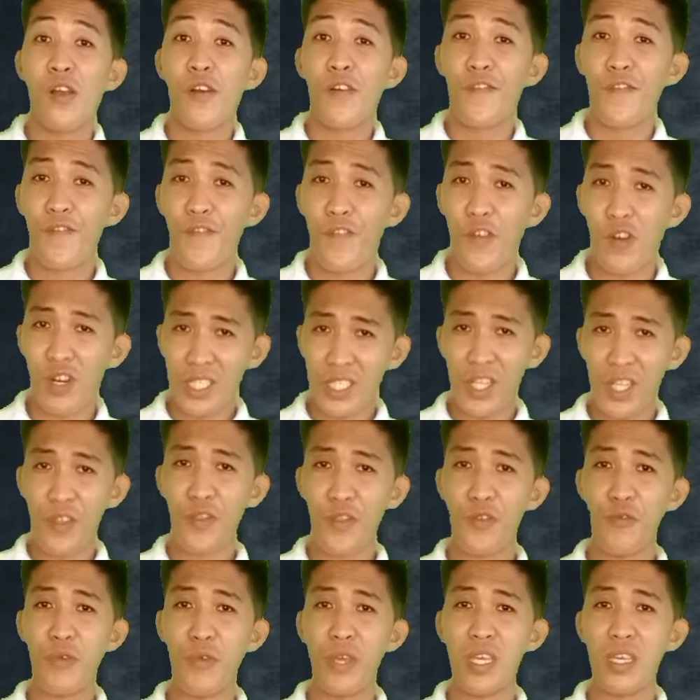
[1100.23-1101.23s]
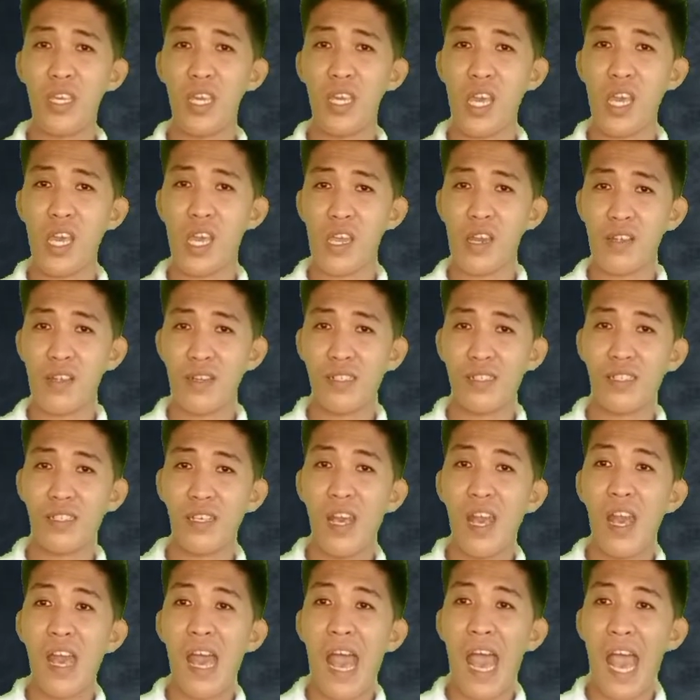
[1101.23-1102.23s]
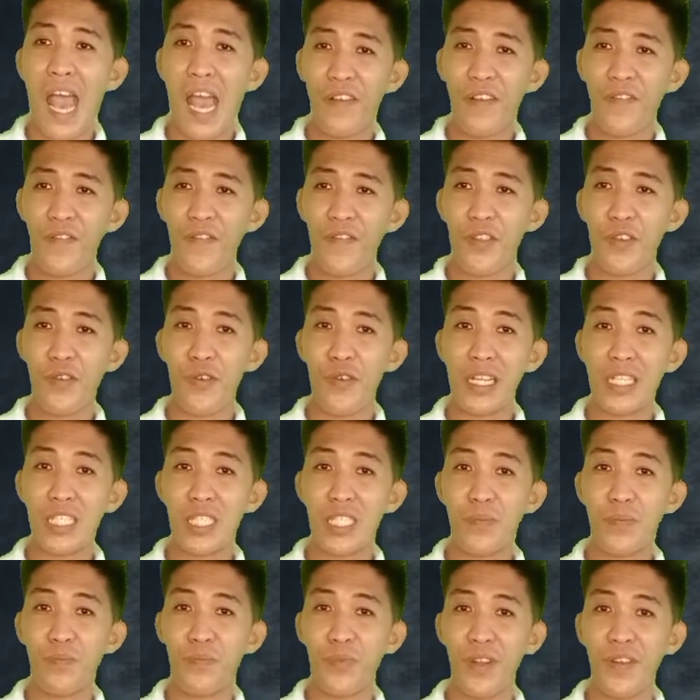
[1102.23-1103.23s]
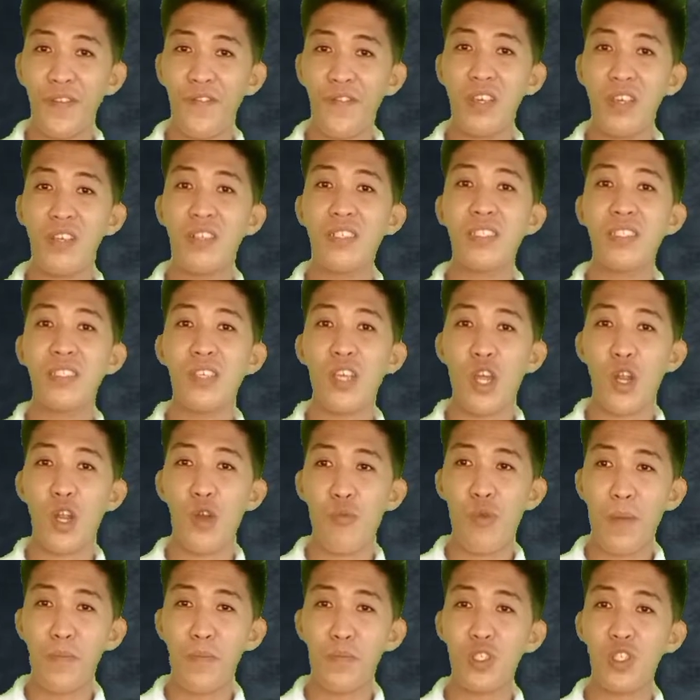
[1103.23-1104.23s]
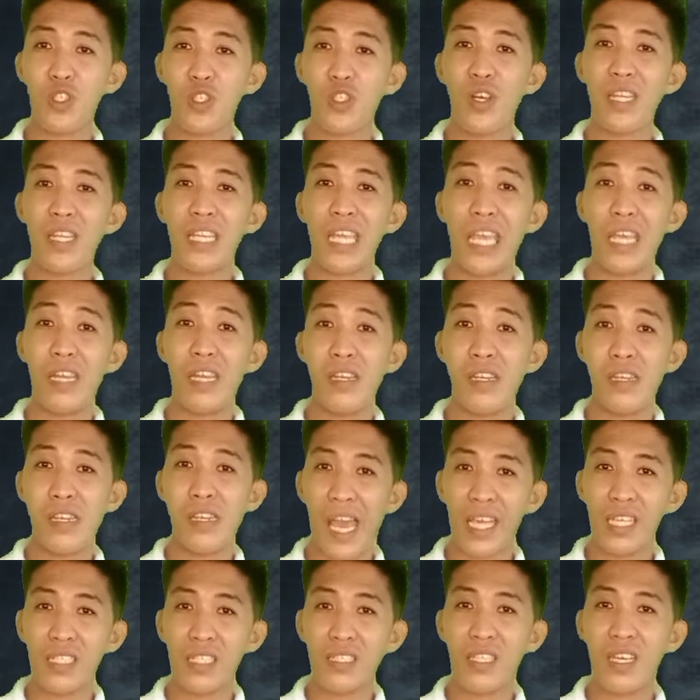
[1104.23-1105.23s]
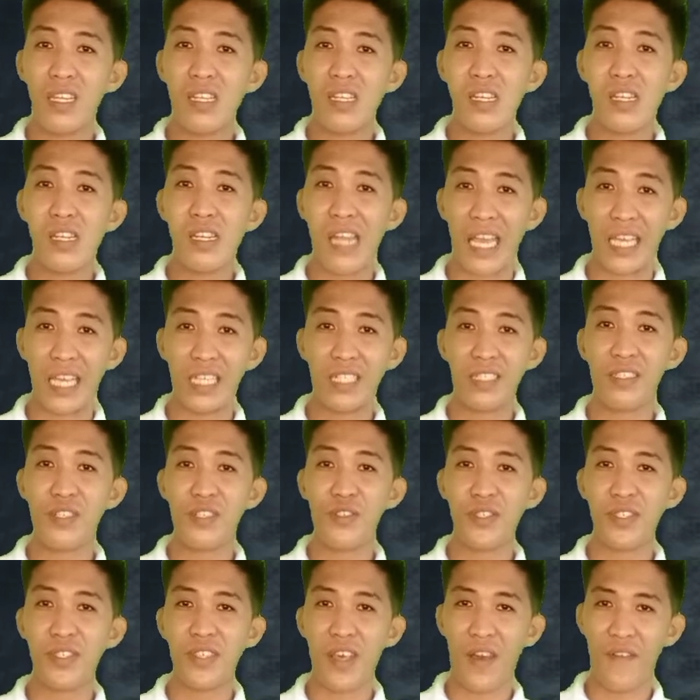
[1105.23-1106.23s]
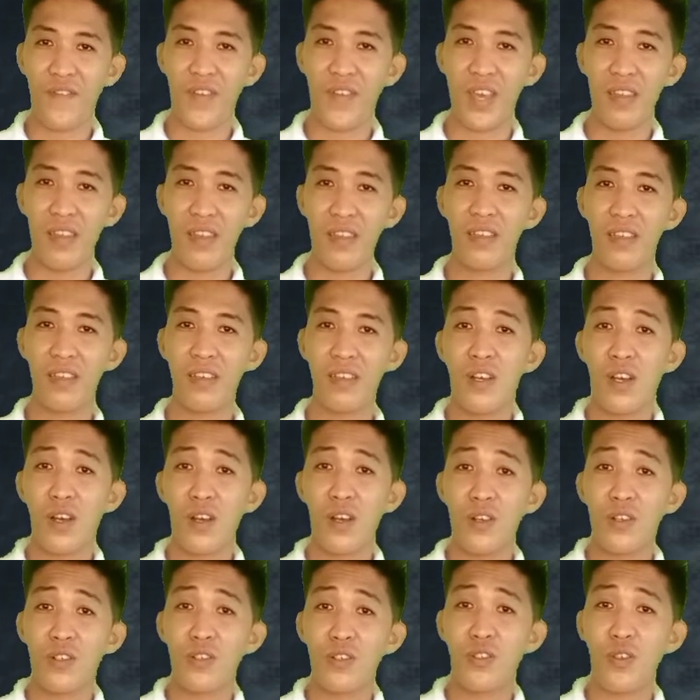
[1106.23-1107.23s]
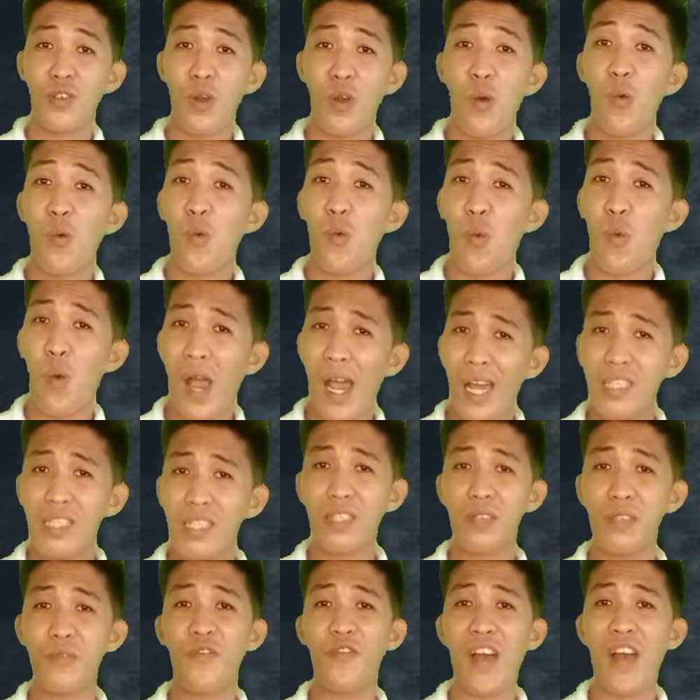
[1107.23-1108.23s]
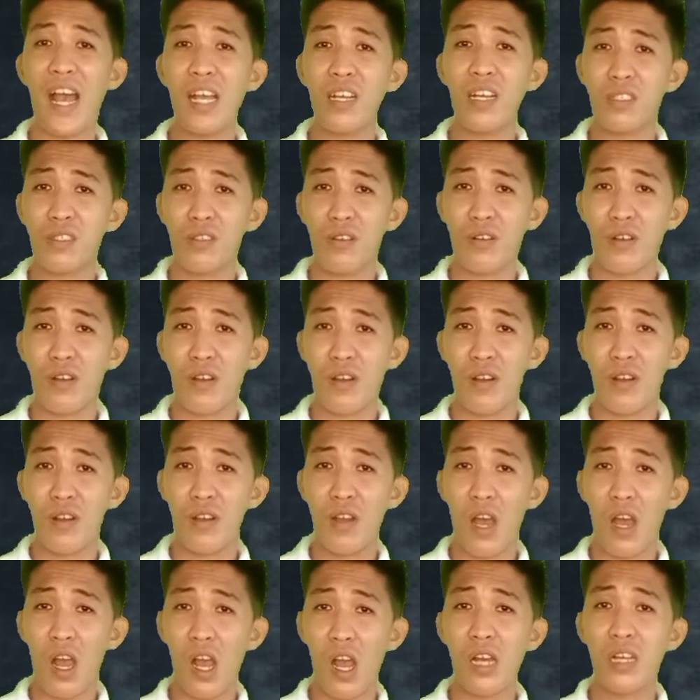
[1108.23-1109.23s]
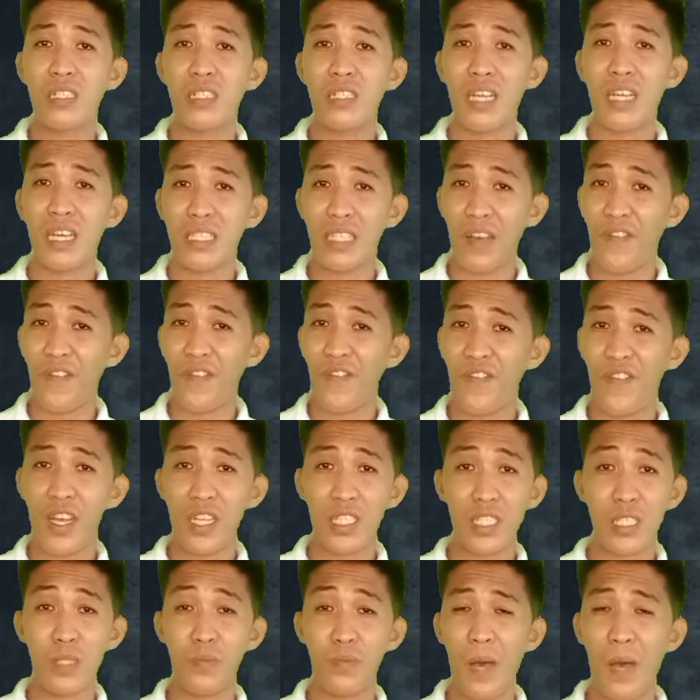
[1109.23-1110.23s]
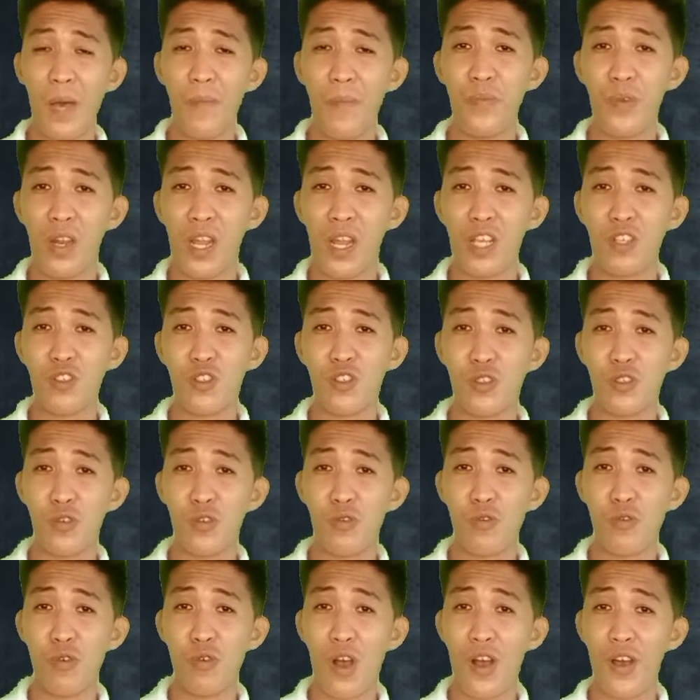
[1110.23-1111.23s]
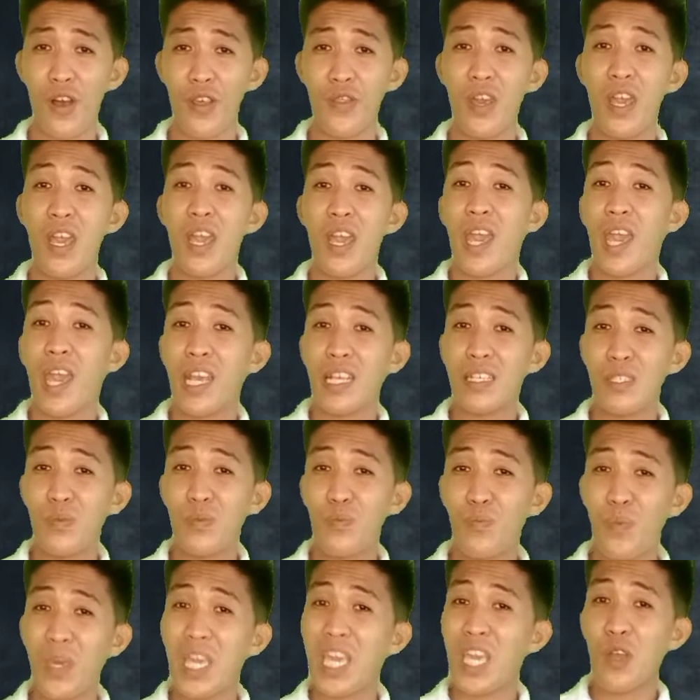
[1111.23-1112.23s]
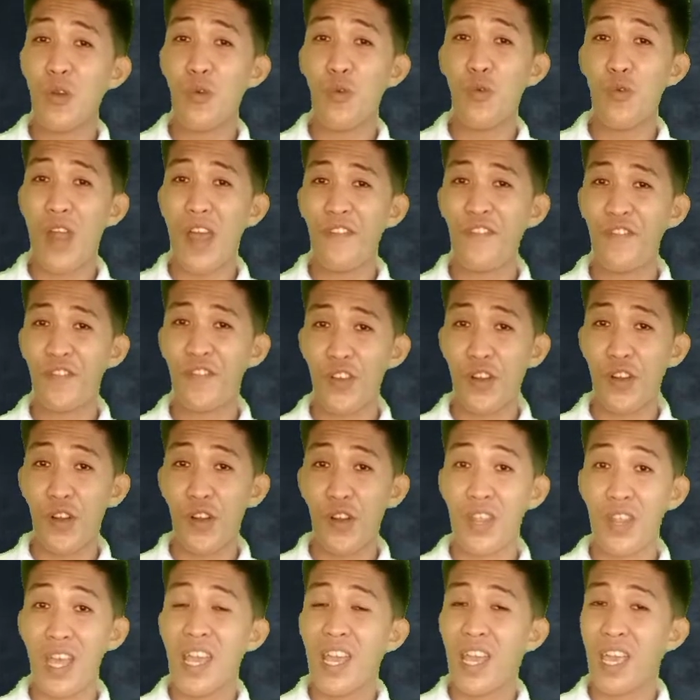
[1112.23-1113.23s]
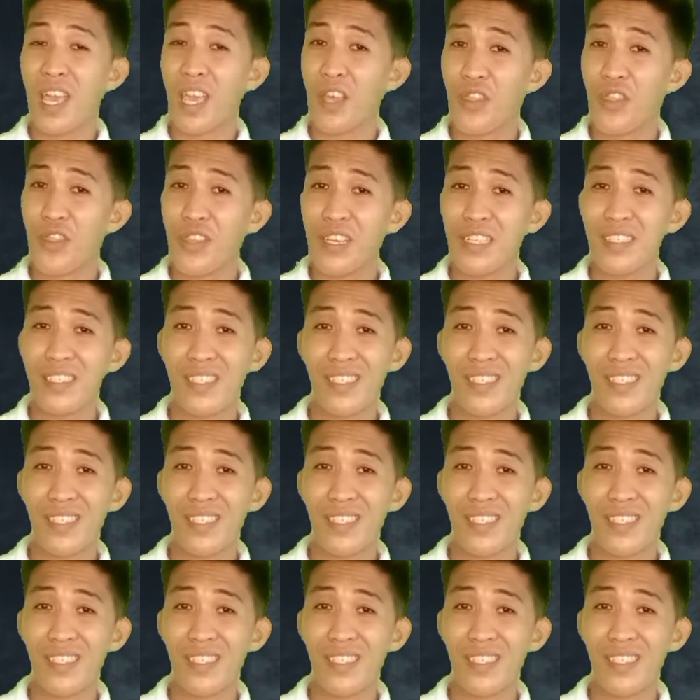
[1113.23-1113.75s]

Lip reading: 43 years after its previous eruption in 1997. So what factor that affects population growth is being referred in this